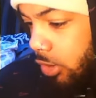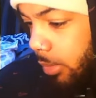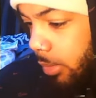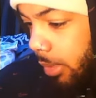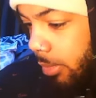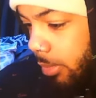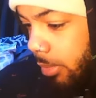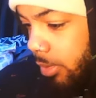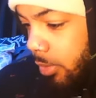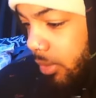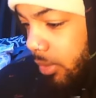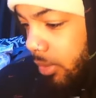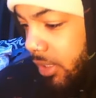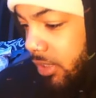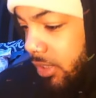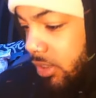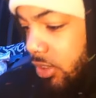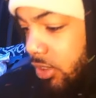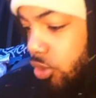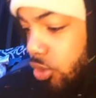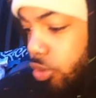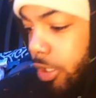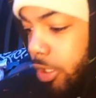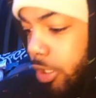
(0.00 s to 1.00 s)
able to release
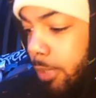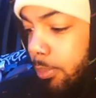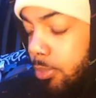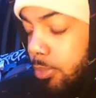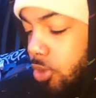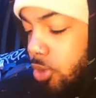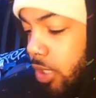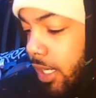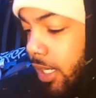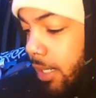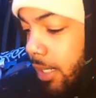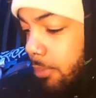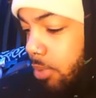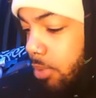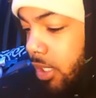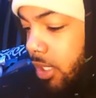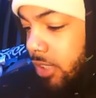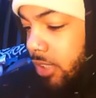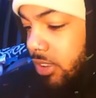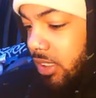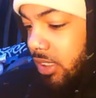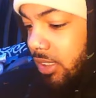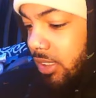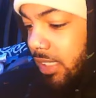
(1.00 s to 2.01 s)
this 3-track
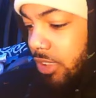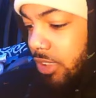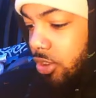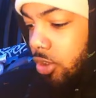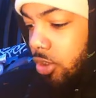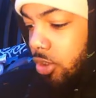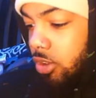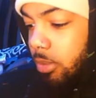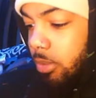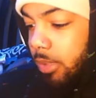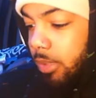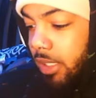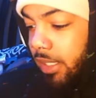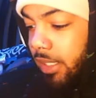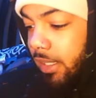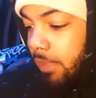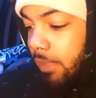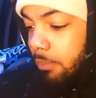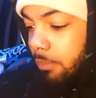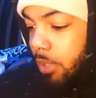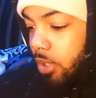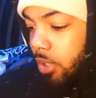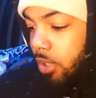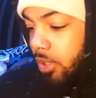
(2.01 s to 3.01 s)
project that shows the
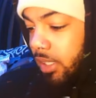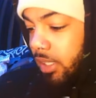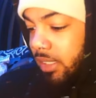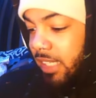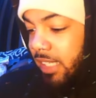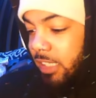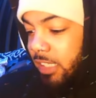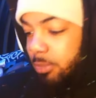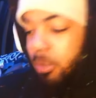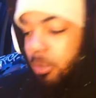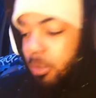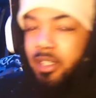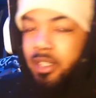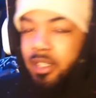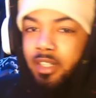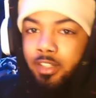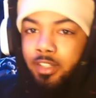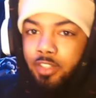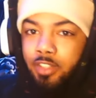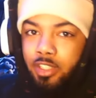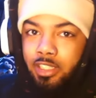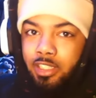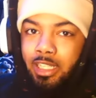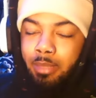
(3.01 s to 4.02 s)
beginning, middle, and last part
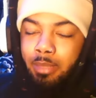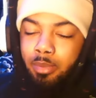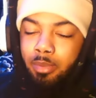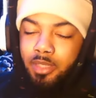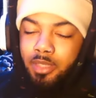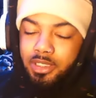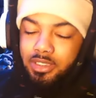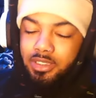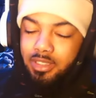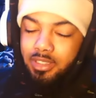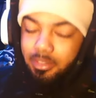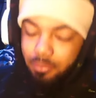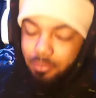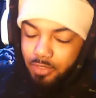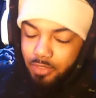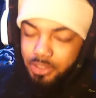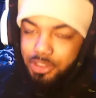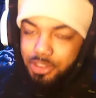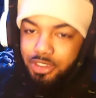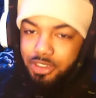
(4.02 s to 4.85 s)
of the collaboration and friendship.